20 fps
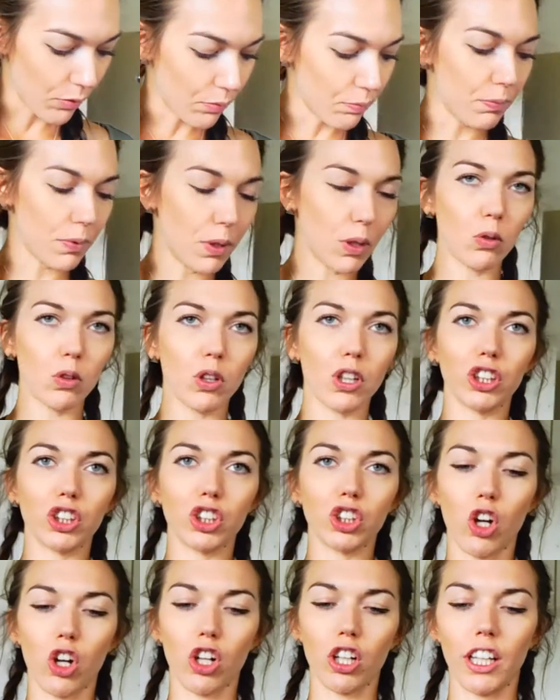Milk
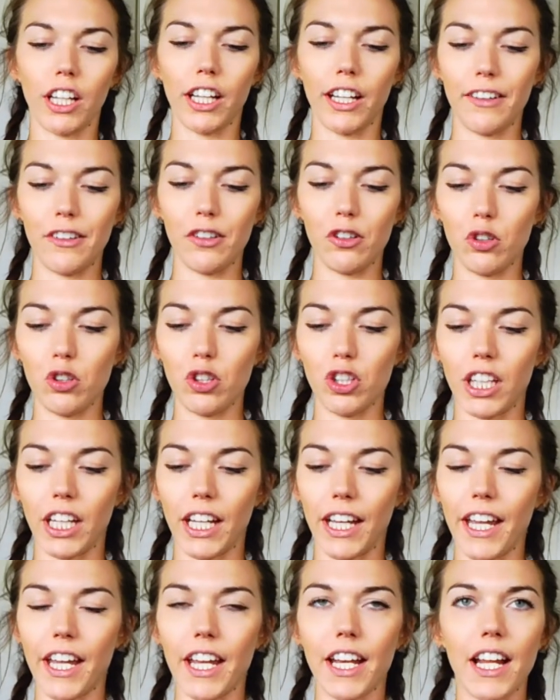chocolate
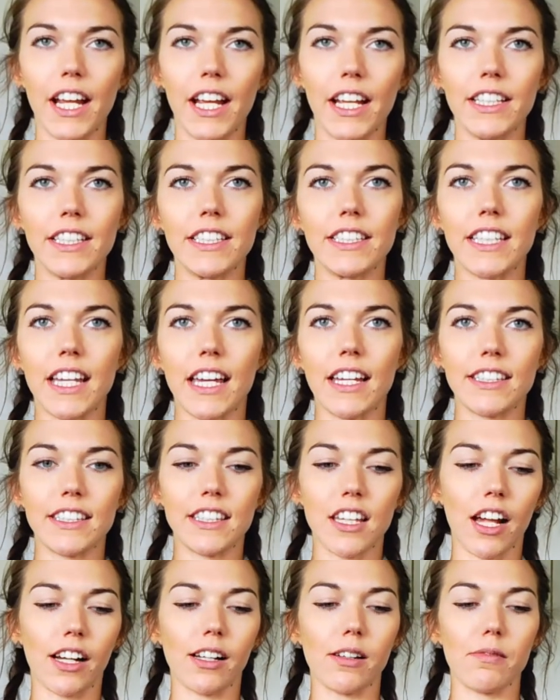nougat.
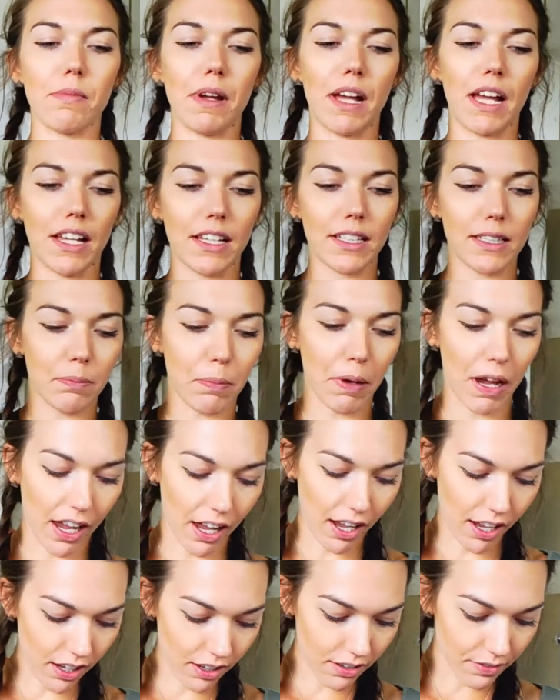Tastes like a Mars
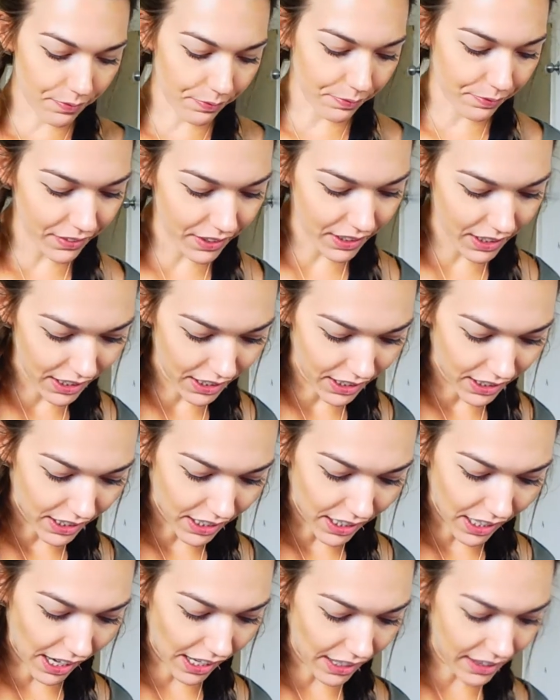bar.
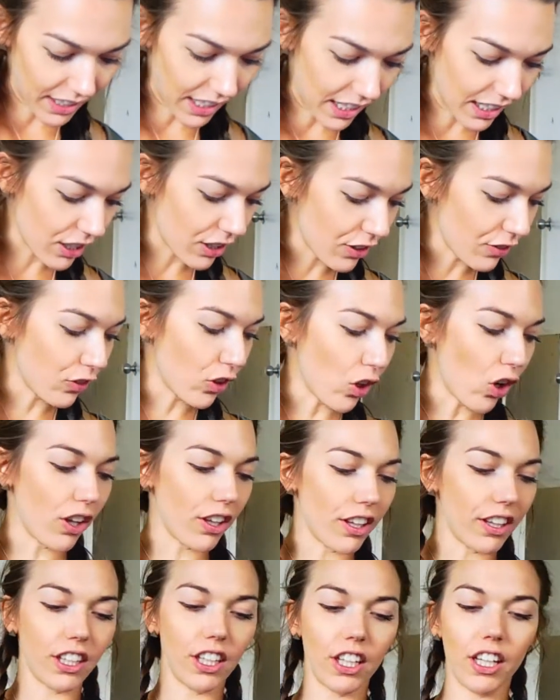And then you've
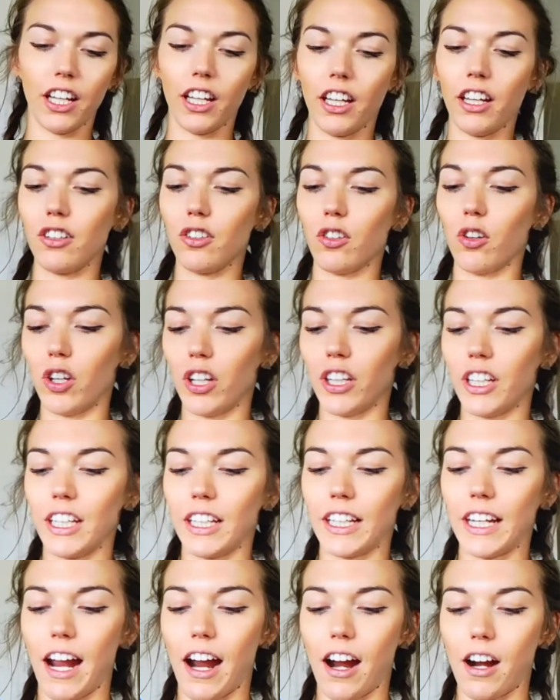got the
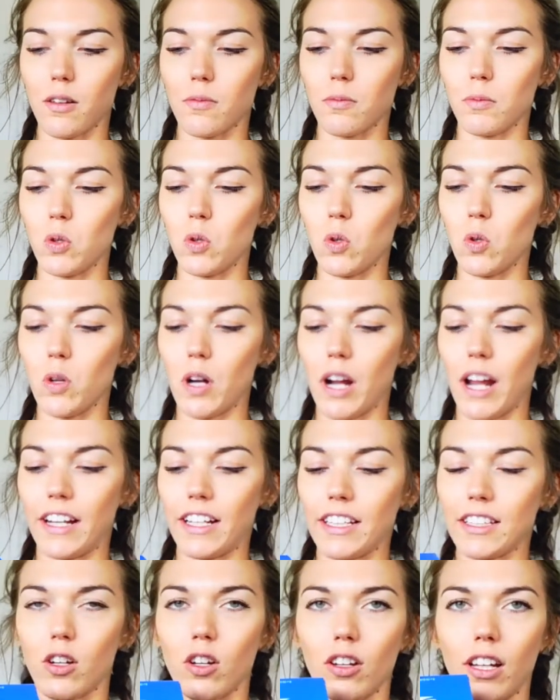nougat caramel,
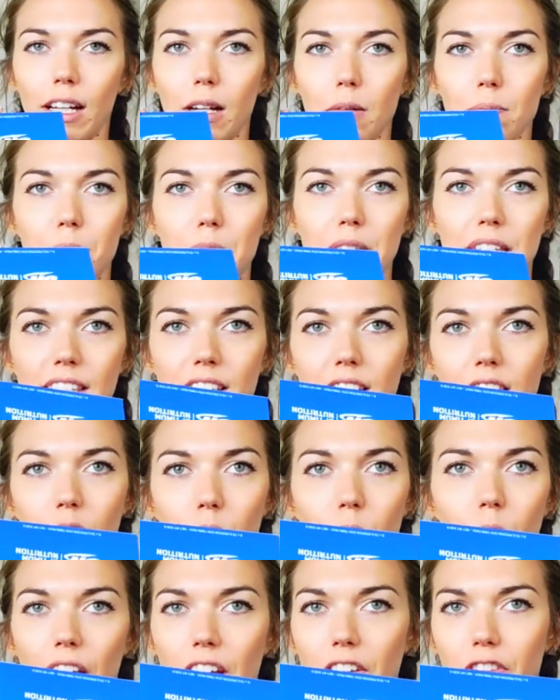and it's got like a
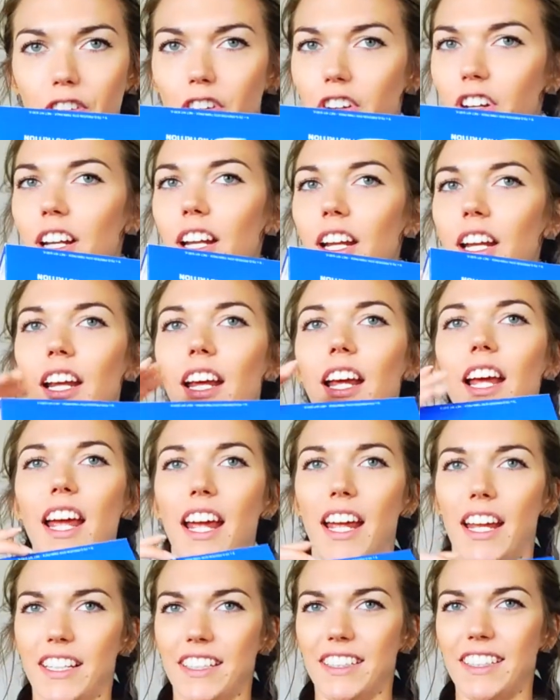biscuit wafer in it,
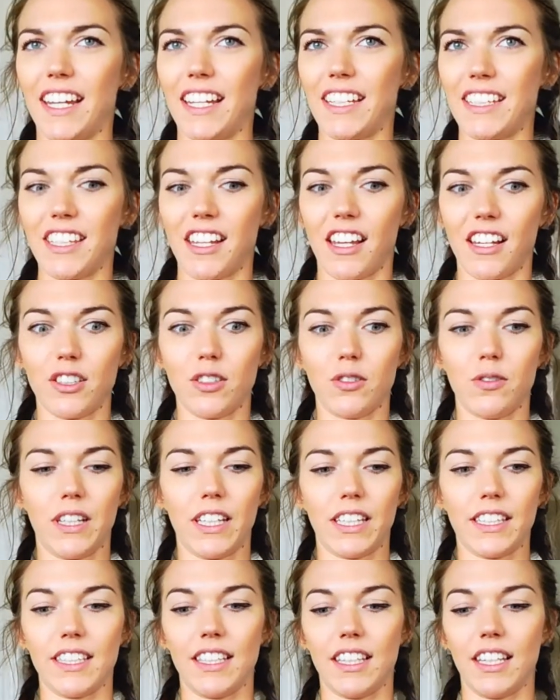and it tastes like
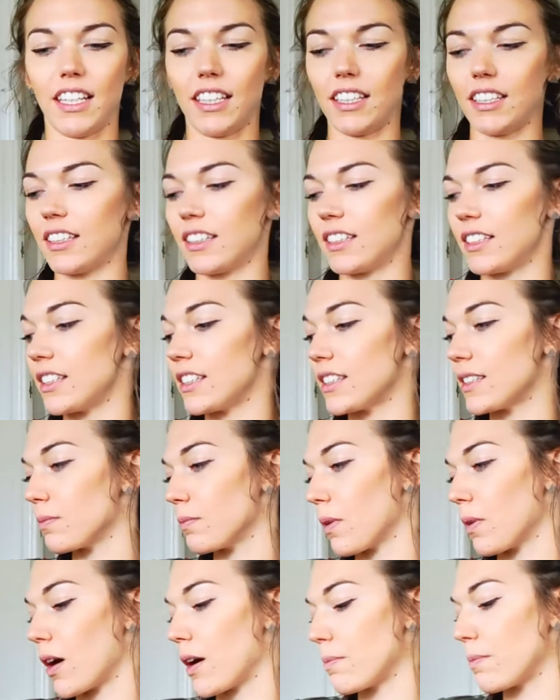Twix, and that is
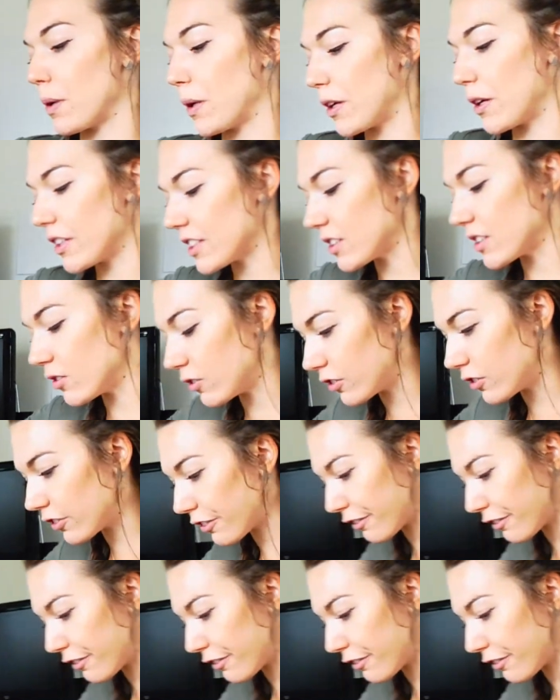my personal